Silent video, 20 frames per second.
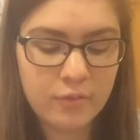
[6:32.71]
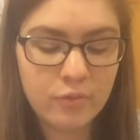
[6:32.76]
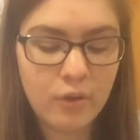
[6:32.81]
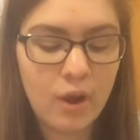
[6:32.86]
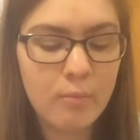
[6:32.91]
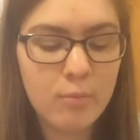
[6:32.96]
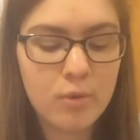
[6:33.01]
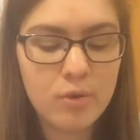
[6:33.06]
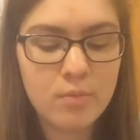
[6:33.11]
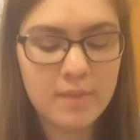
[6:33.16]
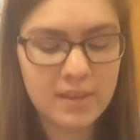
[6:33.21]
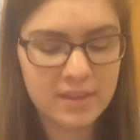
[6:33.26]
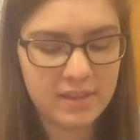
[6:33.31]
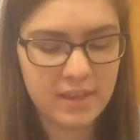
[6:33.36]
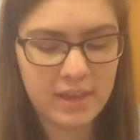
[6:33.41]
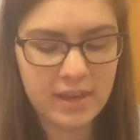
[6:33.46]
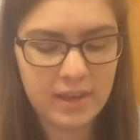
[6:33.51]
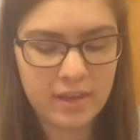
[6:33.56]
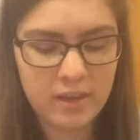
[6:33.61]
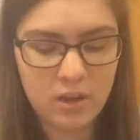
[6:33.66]
trouble
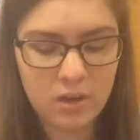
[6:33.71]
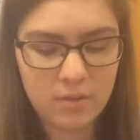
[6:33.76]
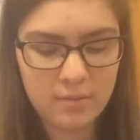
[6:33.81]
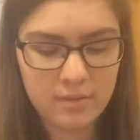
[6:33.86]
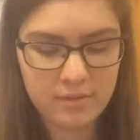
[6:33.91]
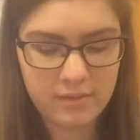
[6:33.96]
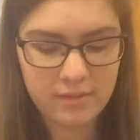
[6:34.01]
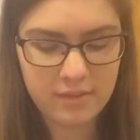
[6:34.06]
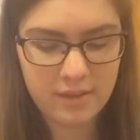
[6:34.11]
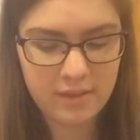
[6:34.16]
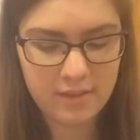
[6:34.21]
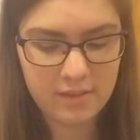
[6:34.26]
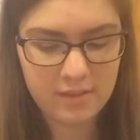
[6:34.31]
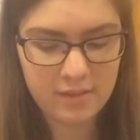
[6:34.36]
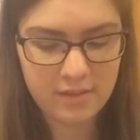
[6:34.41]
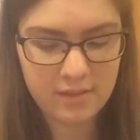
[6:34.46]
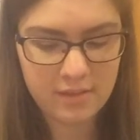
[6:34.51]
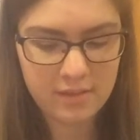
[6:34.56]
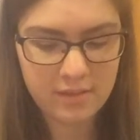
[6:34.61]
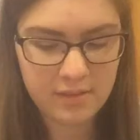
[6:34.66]
maintaining
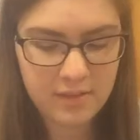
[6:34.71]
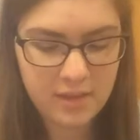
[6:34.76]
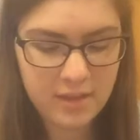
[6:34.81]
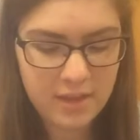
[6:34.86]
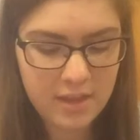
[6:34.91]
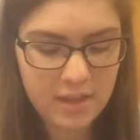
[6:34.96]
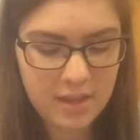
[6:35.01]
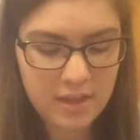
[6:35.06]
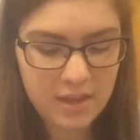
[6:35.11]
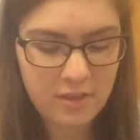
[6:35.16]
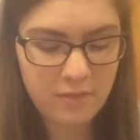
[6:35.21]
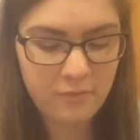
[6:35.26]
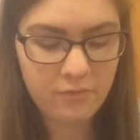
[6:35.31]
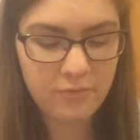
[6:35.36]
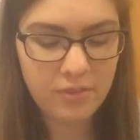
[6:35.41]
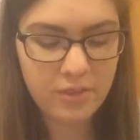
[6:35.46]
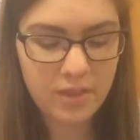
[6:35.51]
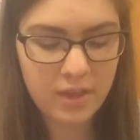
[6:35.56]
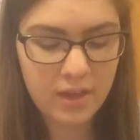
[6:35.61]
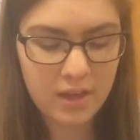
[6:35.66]
homeostasis. If
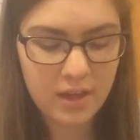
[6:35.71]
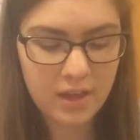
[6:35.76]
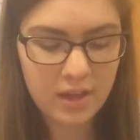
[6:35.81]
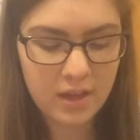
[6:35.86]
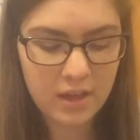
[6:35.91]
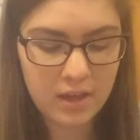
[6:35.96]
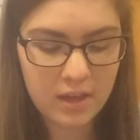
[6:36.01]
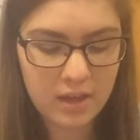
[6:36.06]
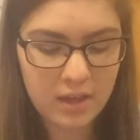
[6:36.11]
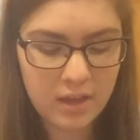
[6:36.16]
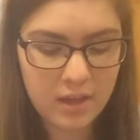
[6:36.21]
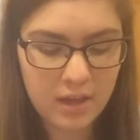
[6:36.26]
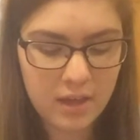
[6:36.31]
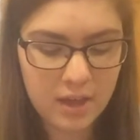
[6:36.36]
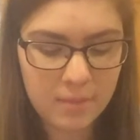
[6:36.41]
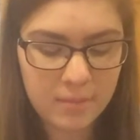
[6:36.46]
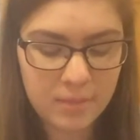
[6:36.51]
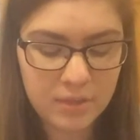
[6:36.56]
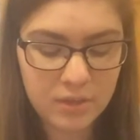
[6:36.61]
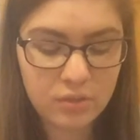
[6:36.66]
the
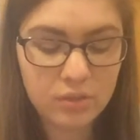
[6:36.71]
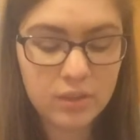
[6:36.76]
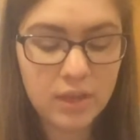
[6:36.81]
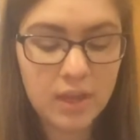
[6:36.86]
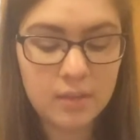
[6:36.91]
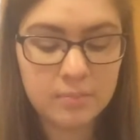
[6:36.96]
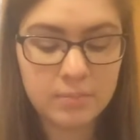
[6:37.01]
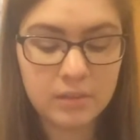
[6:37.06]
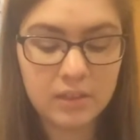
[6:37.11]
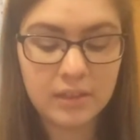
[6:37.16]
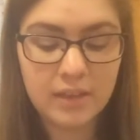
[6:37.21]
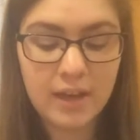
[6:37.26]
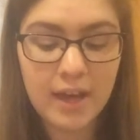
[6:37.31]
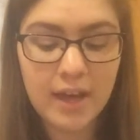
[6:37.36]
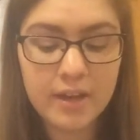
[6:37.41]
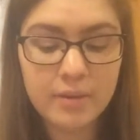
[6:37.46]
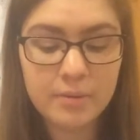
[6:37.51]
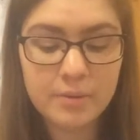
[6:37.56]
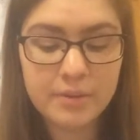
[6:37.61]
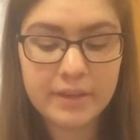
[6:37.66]
medulla
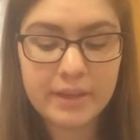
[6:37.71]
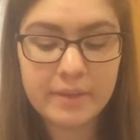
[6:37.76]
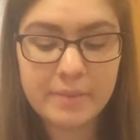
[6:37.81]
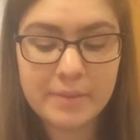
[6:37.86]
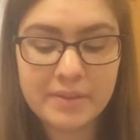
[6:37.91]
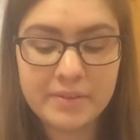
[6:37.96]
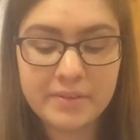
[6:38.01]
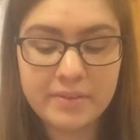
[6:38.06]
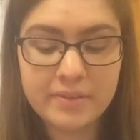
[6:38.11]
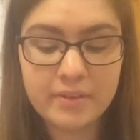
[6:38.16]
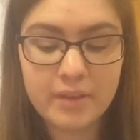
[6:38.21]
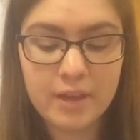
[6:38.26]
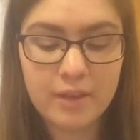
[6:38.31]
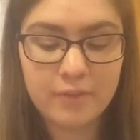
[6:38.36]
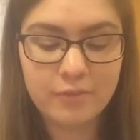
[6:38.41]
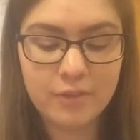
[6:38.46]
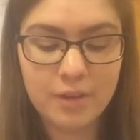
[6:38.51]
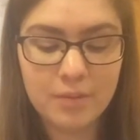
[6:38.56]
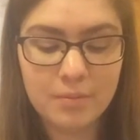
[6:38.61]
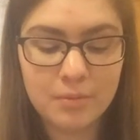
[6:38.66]
oblongata were damaged, you'd
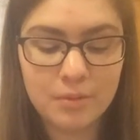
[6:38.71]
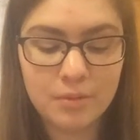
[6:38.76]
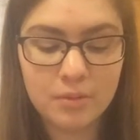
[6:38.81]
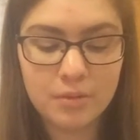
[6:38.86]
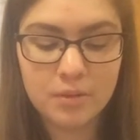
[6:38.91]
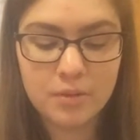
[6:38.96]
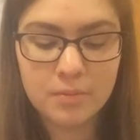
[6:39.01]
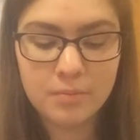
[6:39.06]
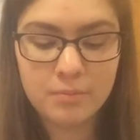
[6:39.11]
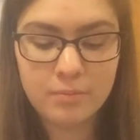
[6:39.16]
have trouble